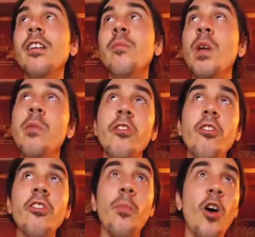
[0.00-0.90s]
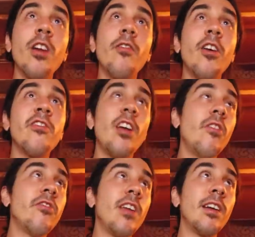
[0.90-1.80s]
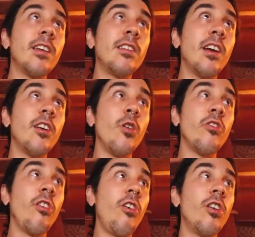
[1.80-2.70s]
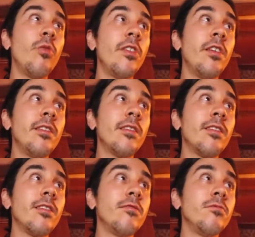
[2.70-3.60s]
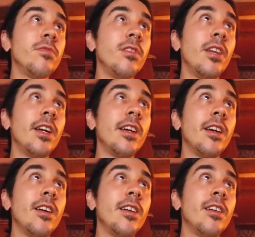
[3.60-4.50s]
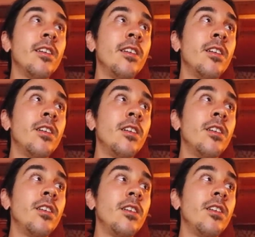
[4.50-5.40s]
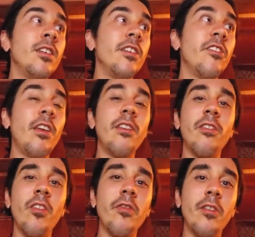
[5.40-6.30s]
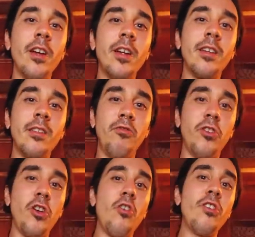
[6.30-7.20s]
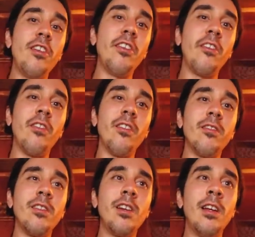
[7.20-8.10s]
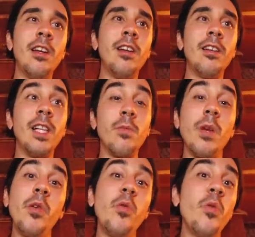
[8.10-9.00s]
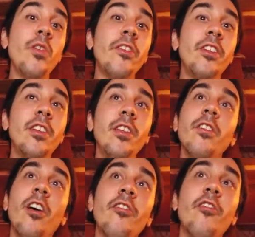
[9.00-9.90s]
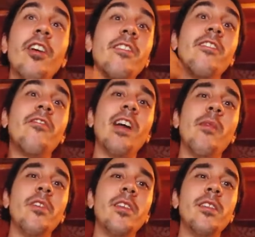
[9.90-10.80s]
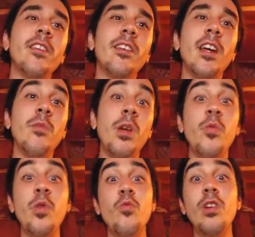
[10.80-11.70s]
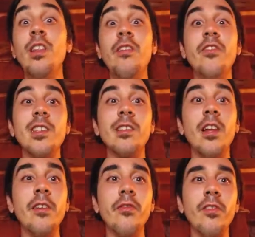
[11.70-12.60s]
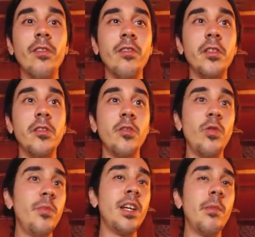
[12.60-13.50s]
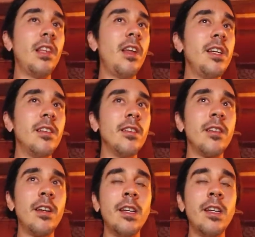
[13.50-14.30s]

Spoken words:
Maybe there is a part of ourselves that goes along with it. Like a sense of, like, Dakota-ness, and, like, maybe we will see our friends and family again. Maybe we relive this life until we become enlightened.